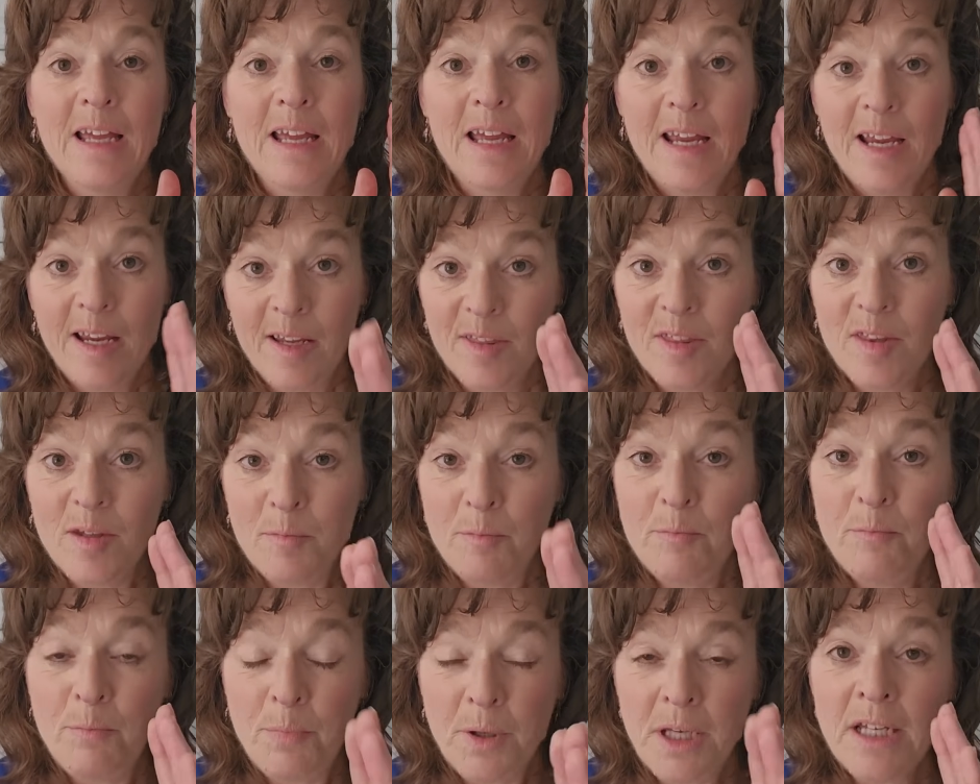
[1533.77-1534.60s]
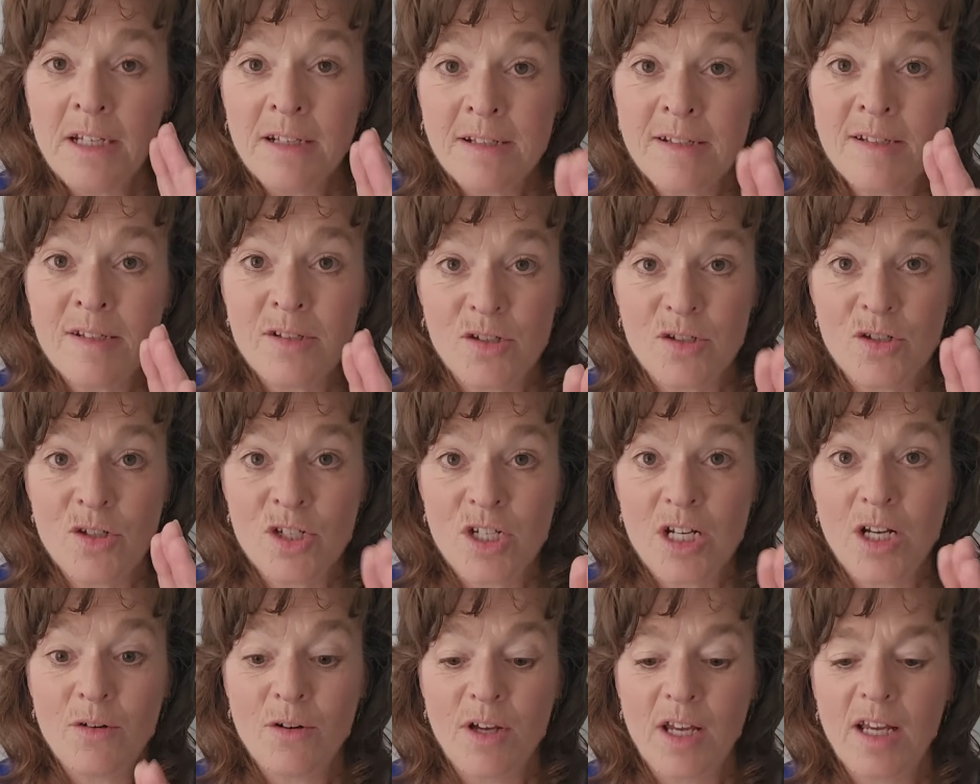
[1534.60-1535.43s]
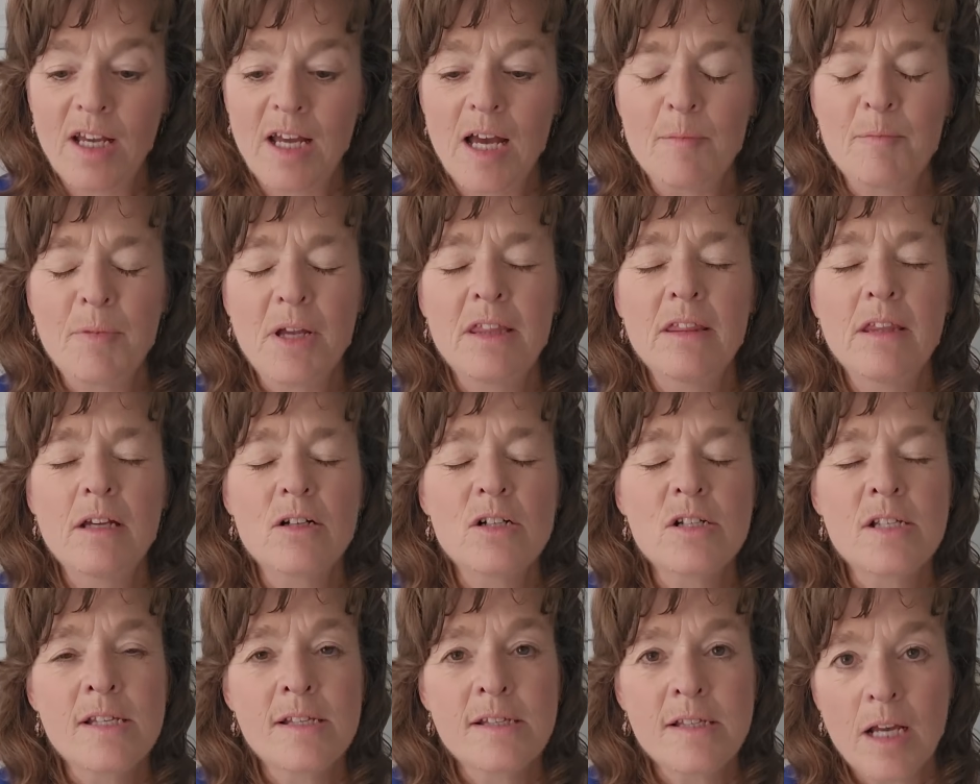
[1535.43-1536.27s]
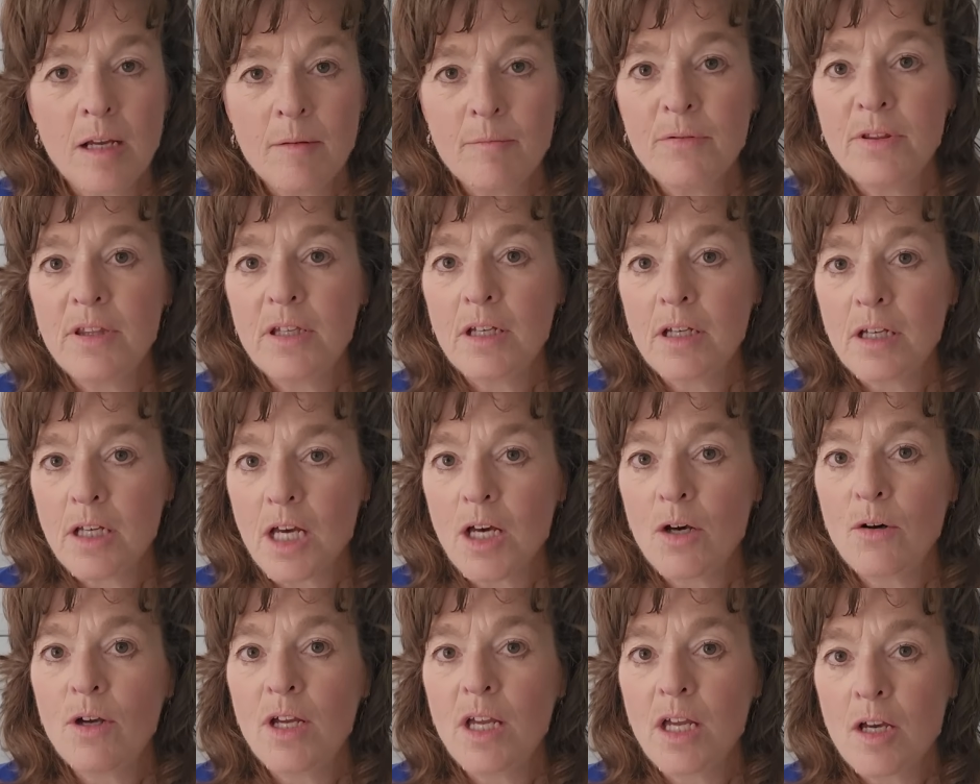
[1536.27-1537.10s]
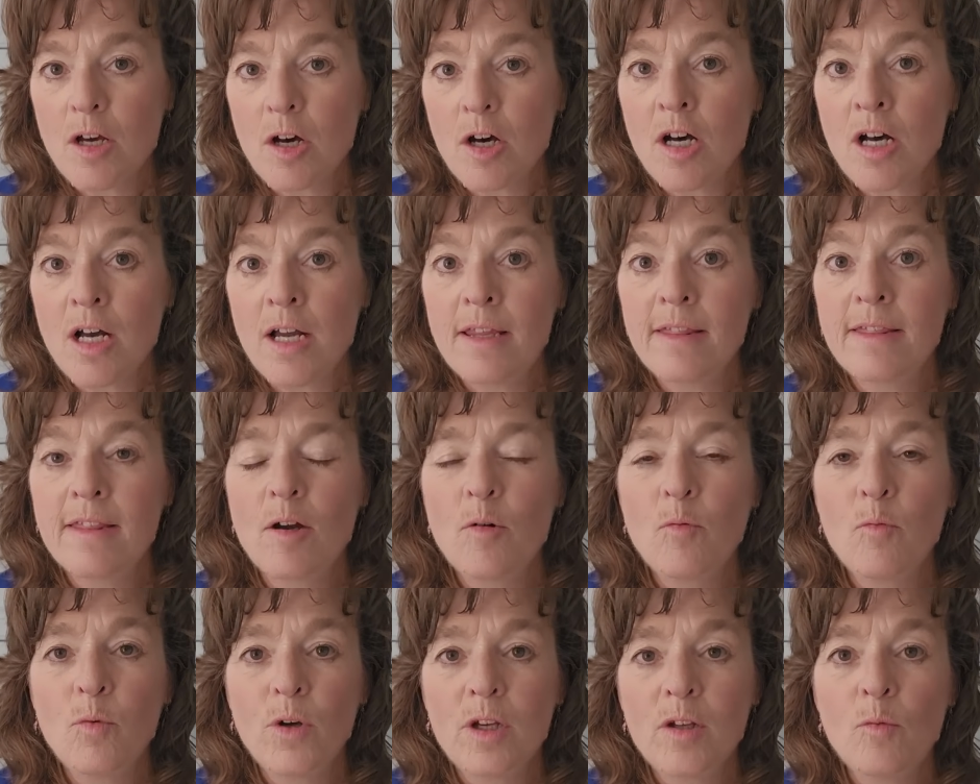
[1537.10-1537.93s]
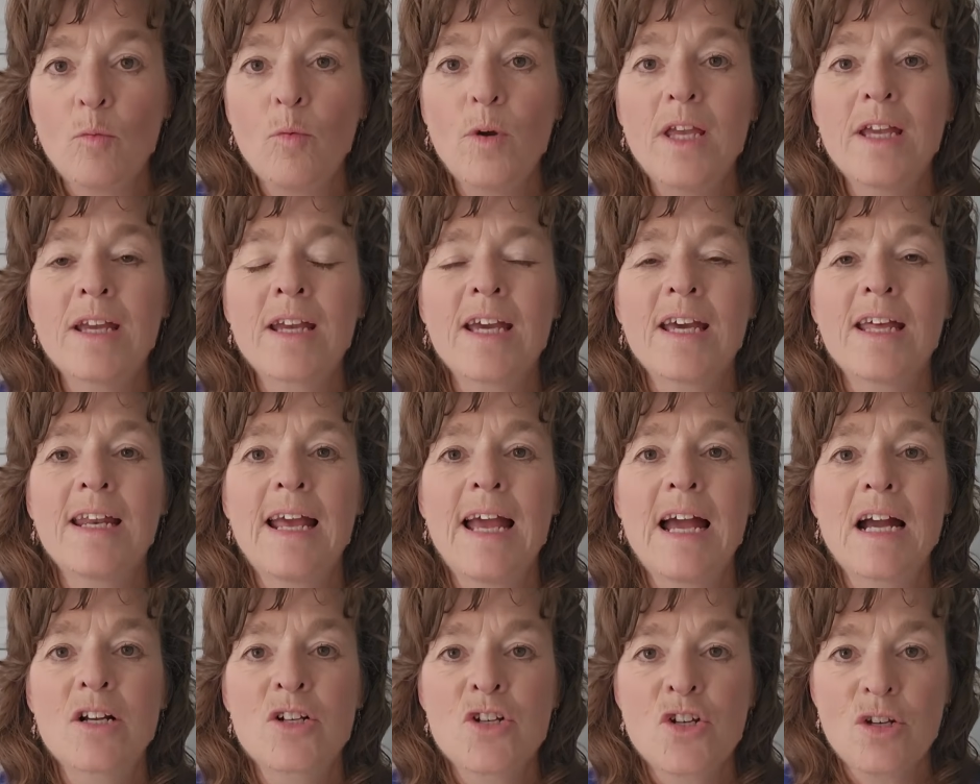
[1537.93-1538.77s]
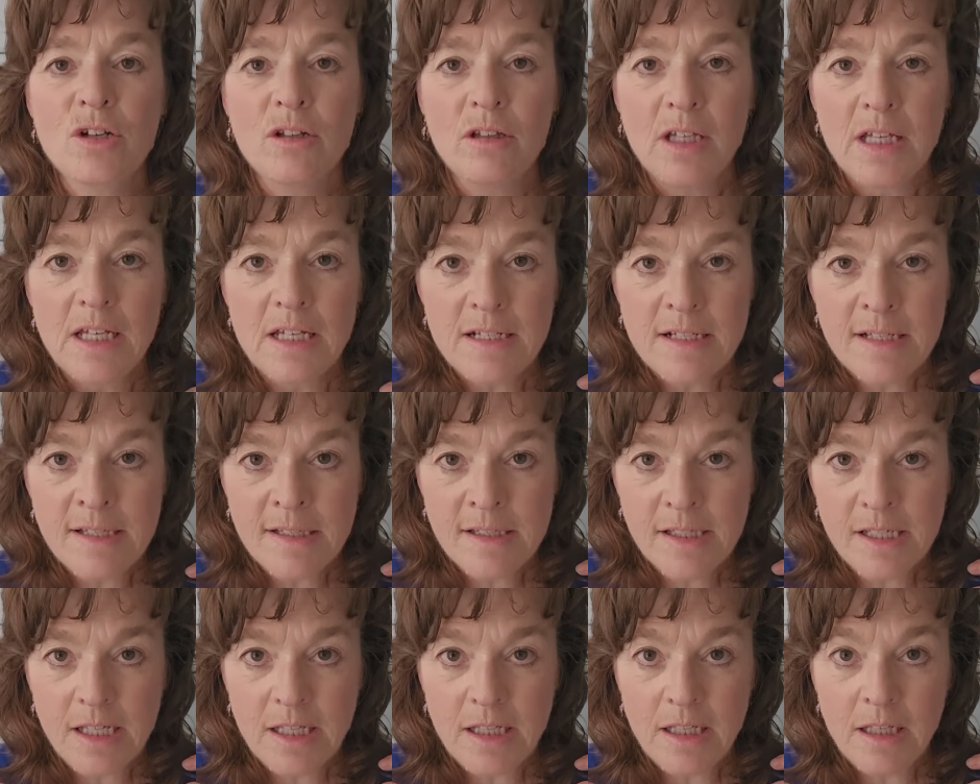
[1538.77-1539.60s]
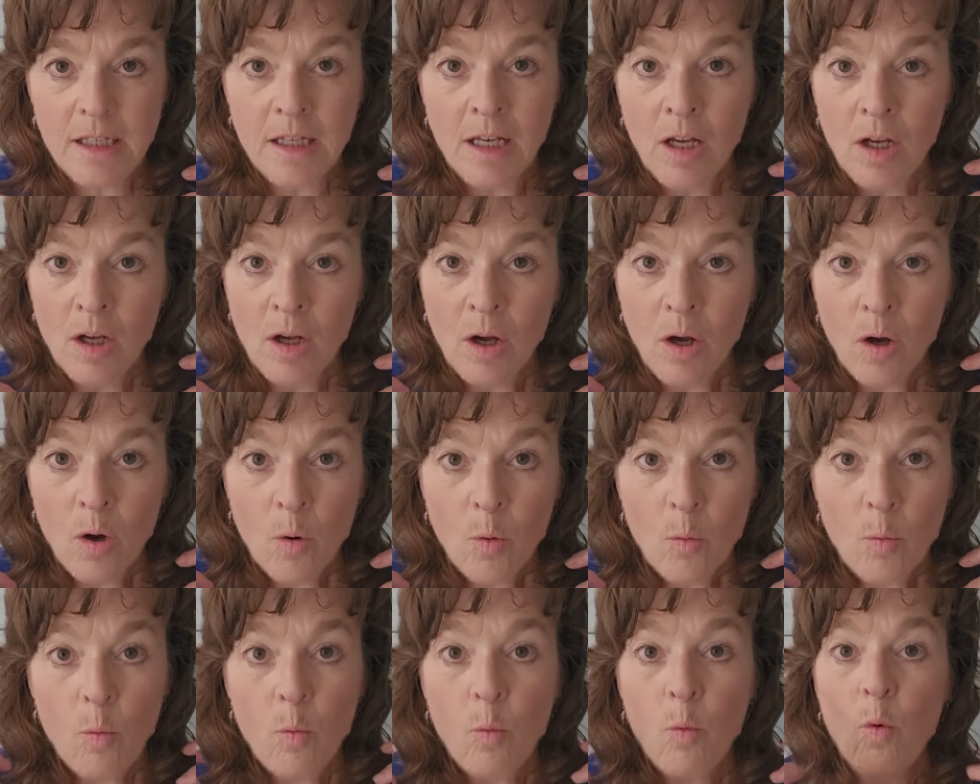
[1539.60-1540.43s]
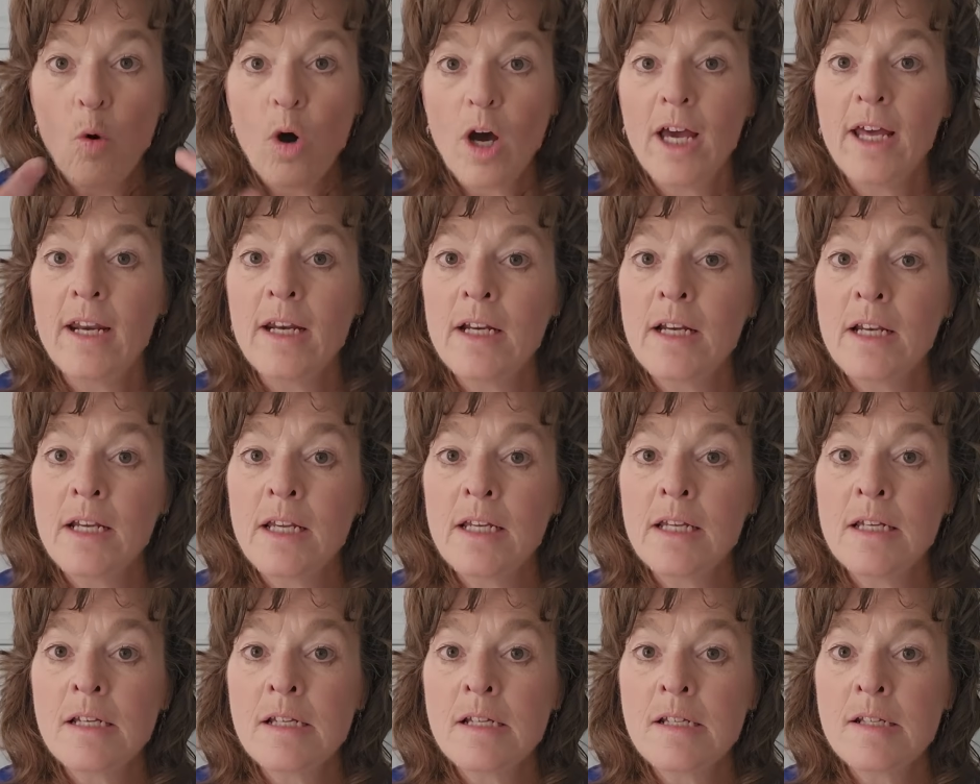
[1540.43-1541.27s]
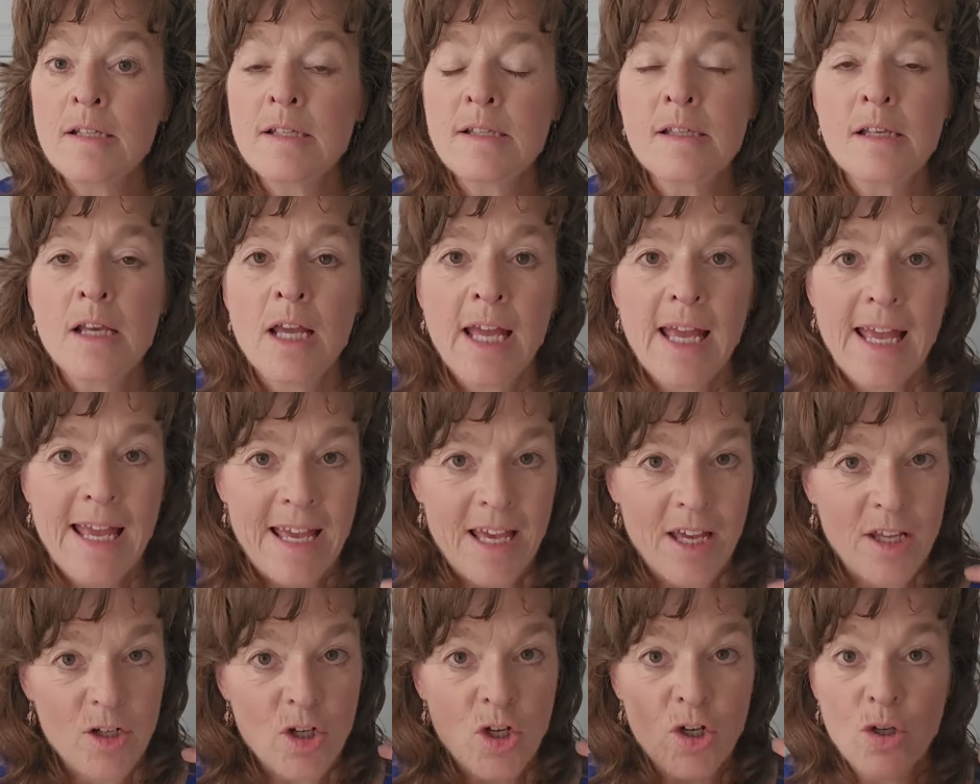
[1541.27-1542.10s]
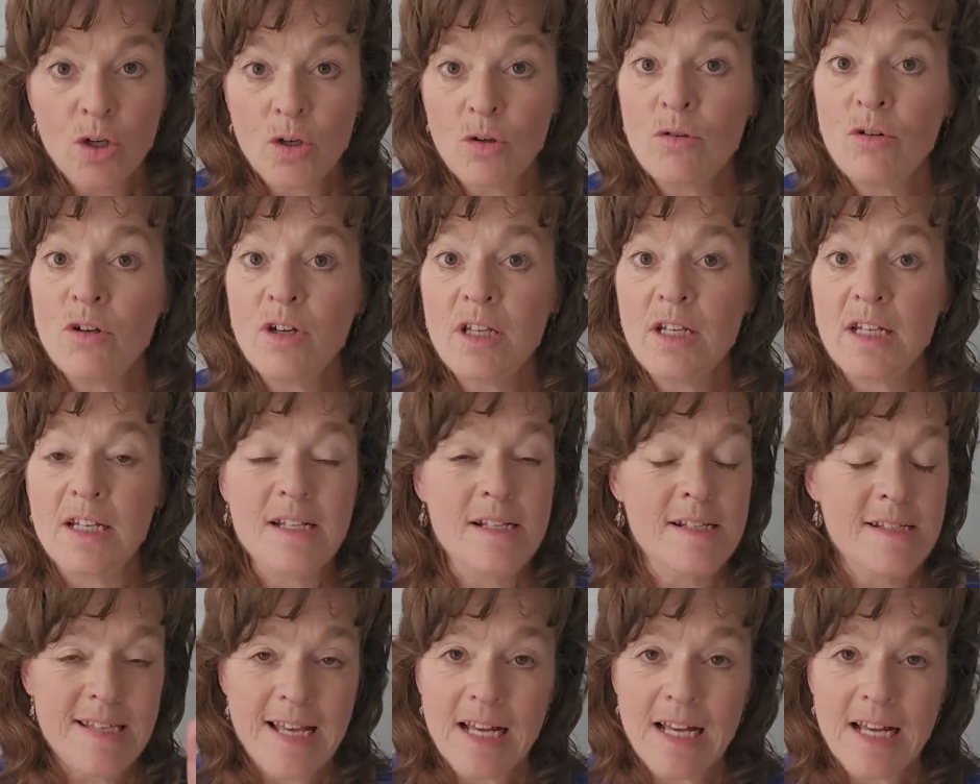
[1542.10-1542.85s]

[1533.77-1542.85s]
And the beast showing up. And there's something going on that when we can actually see what it is and who it is.